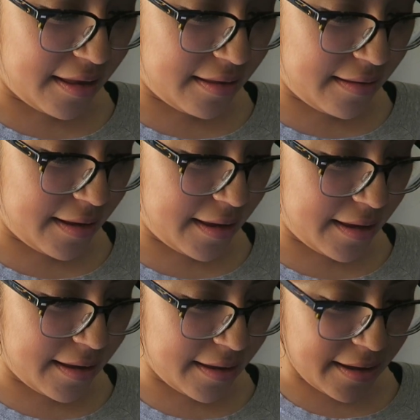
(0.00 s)
Let's
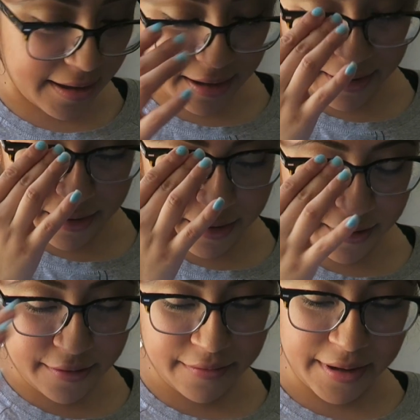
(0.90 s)
see. I
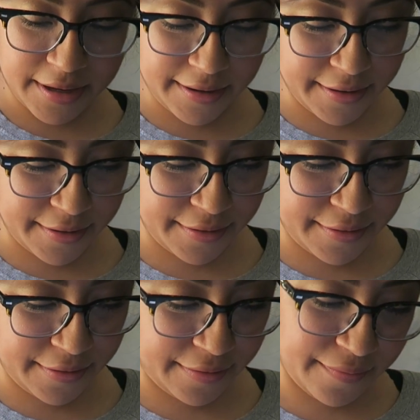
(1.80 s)

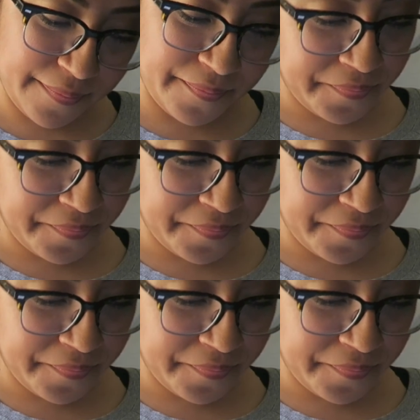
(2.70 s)
know.